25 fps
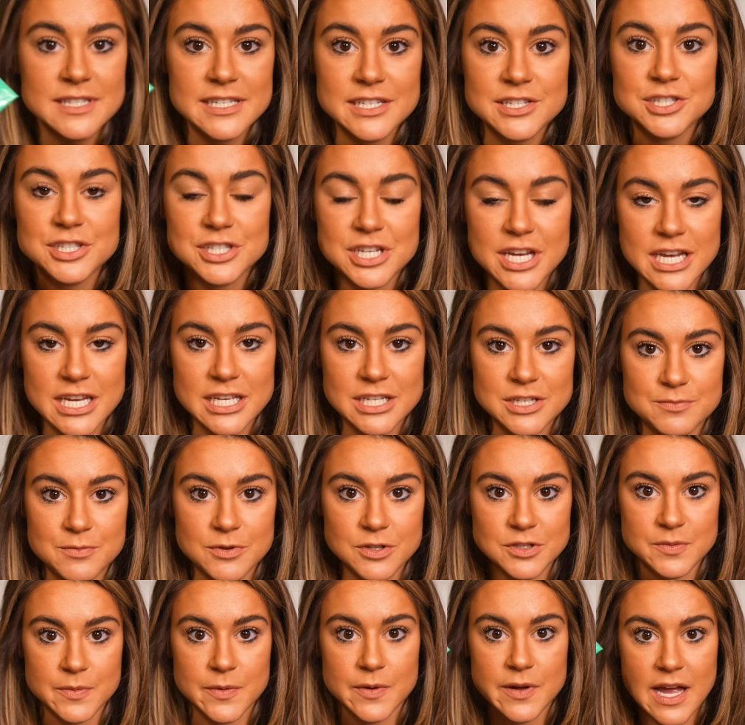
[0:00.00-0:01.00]
these change
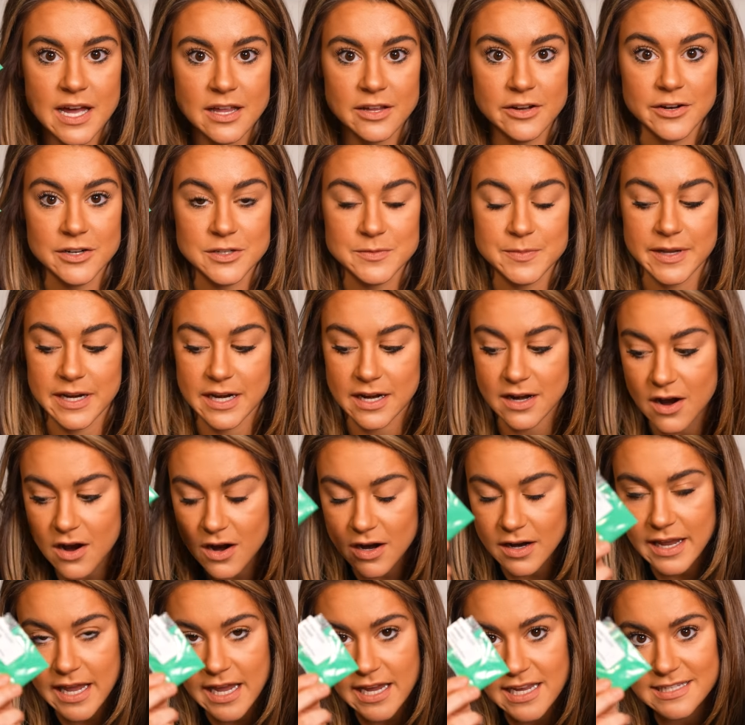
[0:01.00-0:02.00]
multiple colors, but in
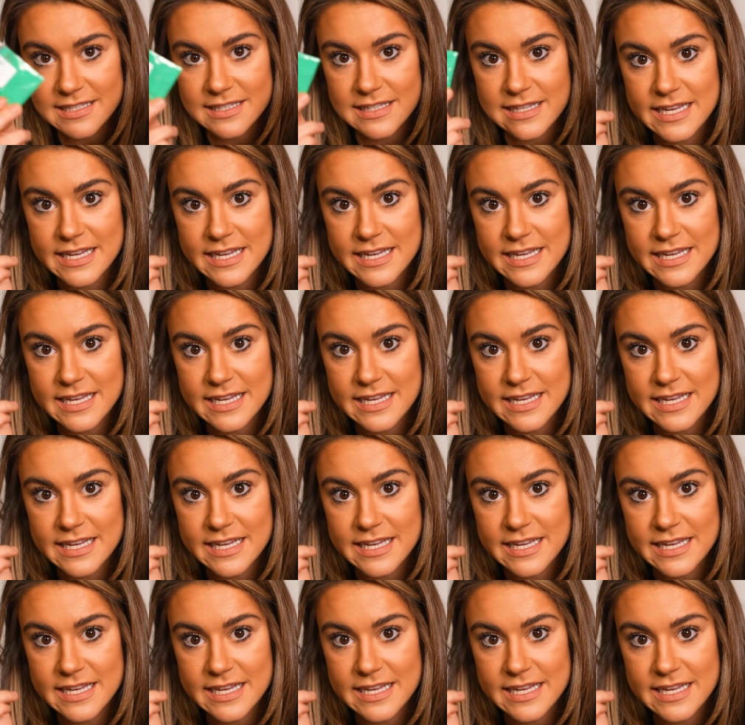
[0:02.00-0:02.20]
our case,